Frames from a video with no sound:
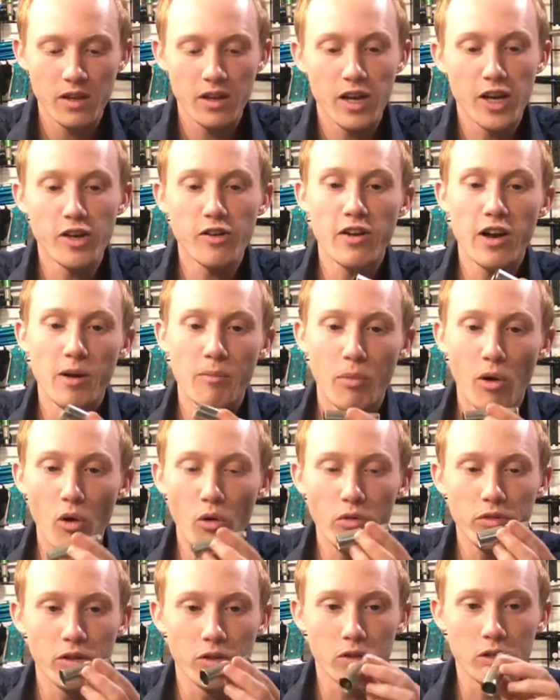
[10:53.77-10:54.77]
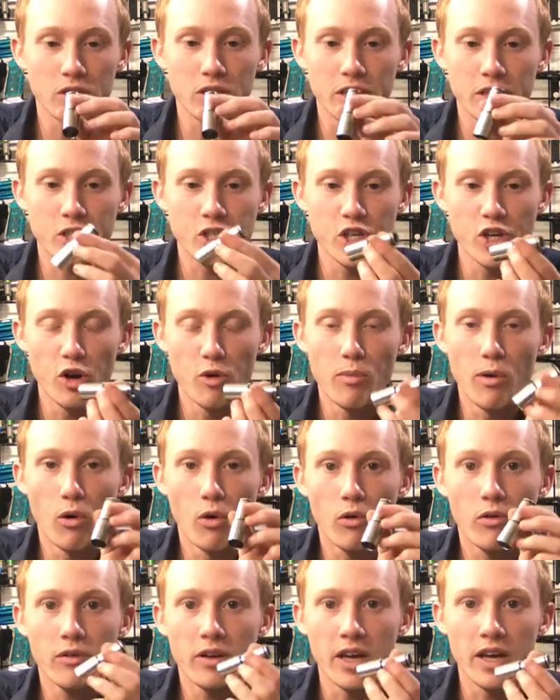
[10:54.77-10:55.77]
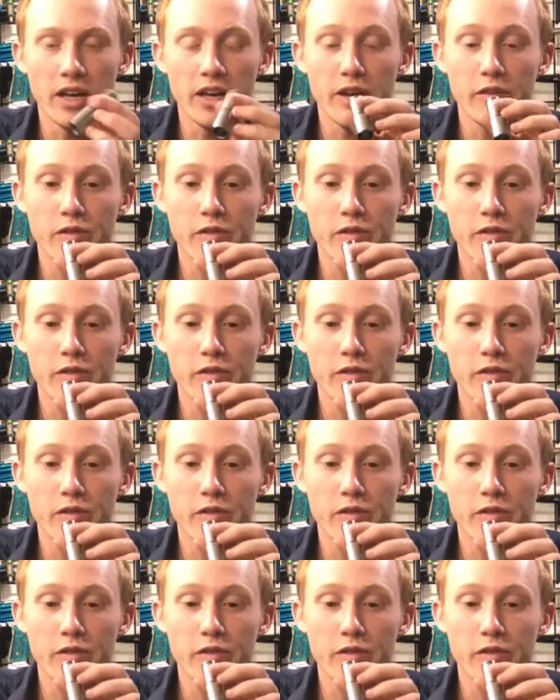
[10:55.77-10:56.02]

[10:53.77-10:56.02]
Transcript: and you've got a bolt that looks like a Geo bolt and